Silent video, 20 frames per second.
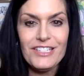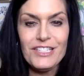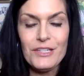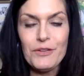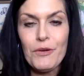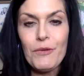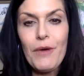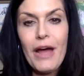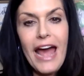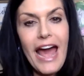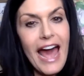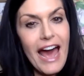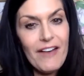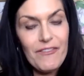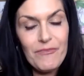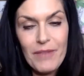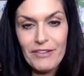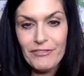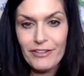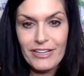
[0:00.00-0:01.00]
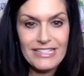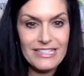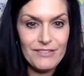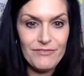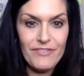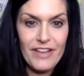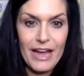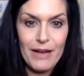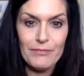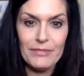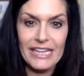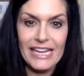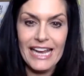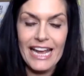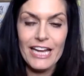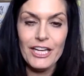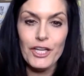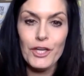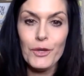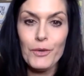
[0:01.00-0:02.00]
to have my friends and family,
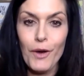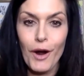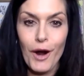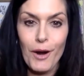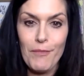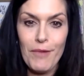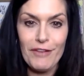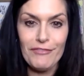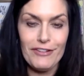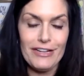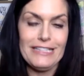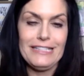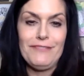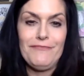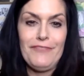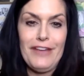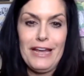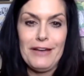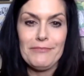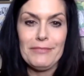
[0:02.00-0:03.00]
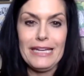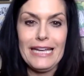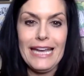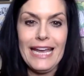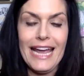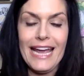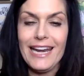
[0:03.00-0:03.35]
and you are my friends and family.